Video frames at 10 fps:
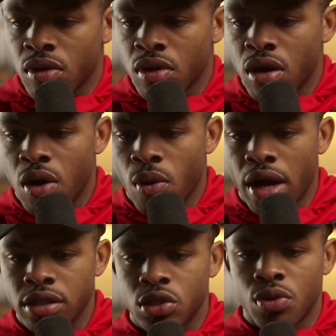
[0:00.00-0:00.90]
All
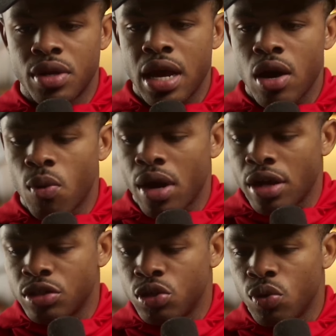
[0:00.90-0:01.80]
right. So now what I
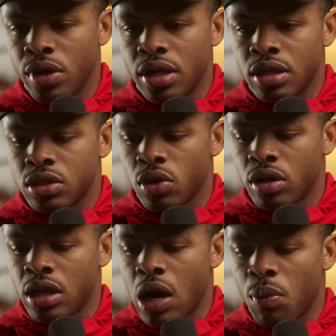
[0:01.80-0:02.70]
do is
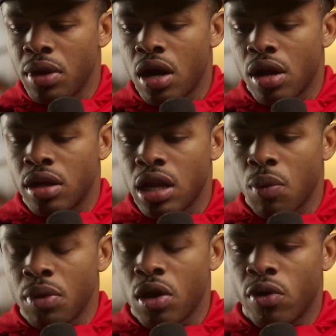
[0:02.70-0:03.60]
we gonna
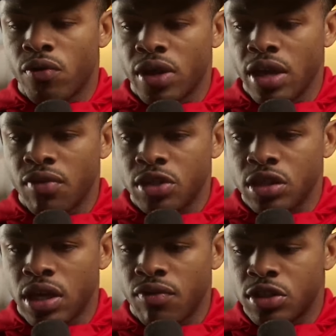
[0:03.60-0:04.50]
give
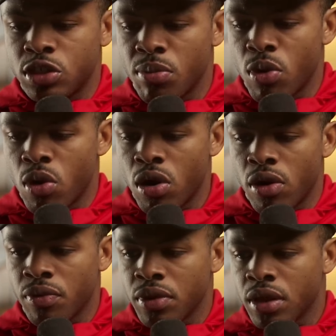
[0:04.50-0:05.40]
it some
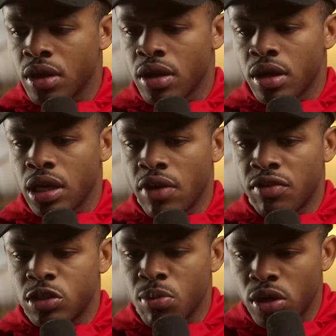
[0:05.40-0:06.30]

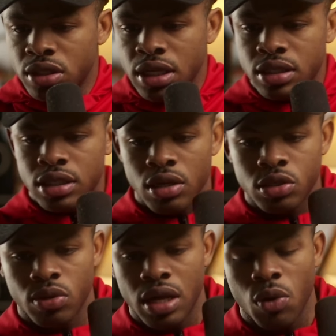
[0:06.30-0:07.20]
more detail.
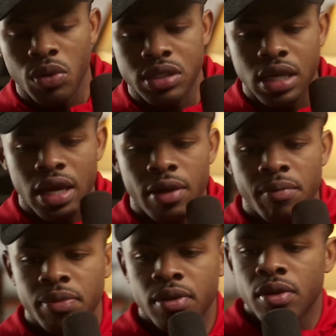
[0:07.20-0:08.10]
So now we say
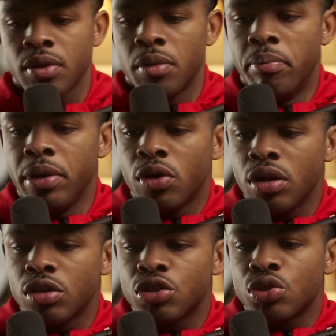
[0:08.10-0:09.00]

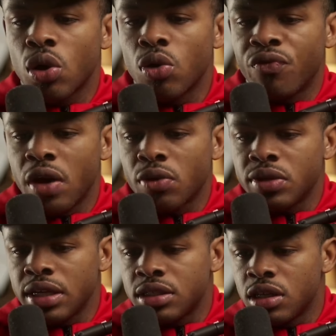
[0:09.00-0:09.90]
building a strong
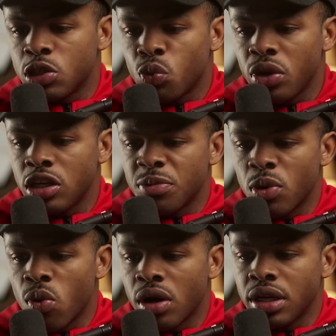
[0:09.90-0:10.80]
foundation is week number
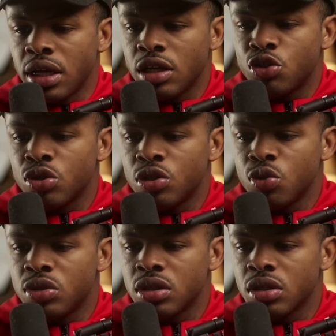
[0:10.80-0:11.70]
1.
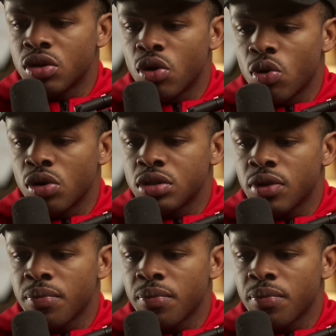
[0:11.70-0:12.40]
Introducing the course,